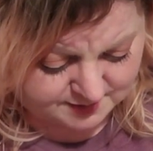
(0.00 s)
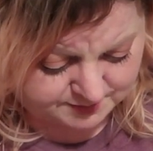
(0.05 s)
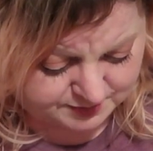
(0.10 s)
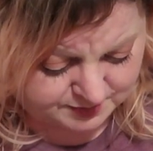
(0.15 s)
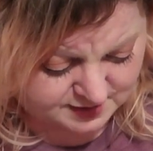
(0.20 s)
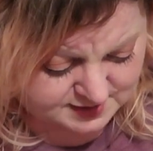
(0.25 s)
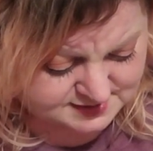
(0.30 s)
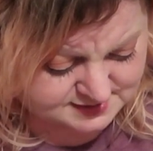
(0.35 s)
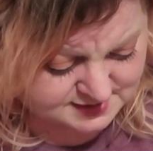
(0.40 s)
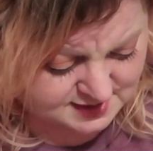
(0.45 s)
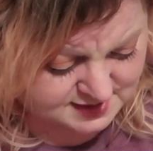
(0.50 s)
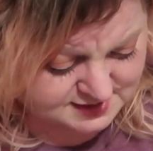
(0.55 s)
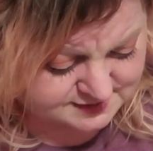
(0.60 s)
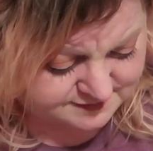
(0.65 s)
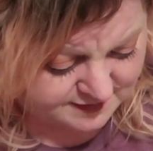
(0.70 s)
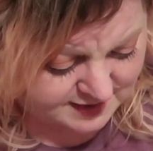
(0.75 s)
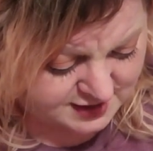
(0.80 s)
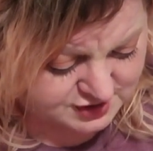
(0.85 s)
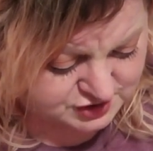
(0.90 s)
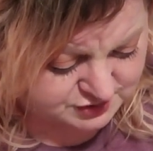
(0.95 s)
a plus-size
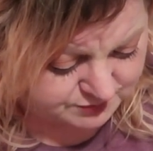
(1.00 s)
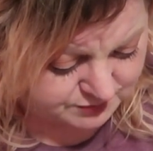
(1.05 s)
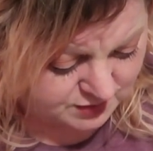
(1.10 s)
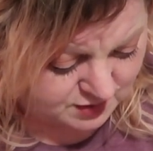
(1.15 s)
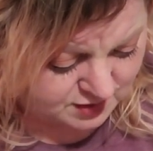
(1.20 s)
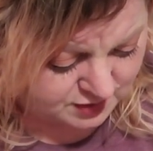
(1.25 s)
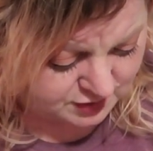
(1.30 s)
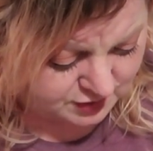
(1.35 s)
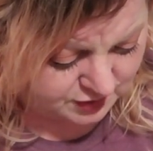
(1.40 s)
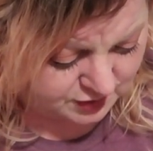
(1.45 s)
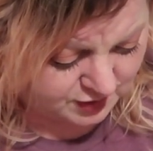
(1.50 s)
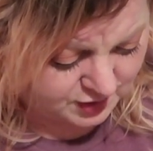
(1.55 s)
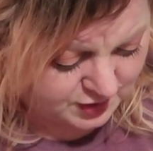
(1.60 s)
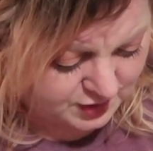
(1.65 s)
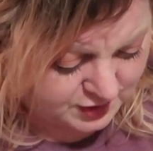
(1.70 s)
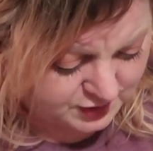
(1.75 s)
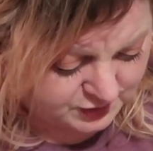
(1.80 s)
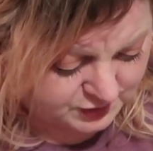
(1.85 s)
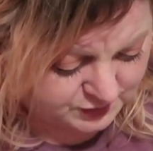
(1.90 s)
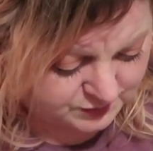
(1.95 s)
fashion blogger
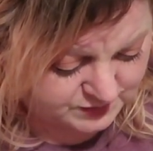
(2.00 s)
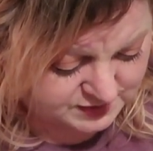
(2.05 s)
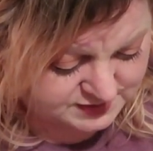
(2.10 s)
who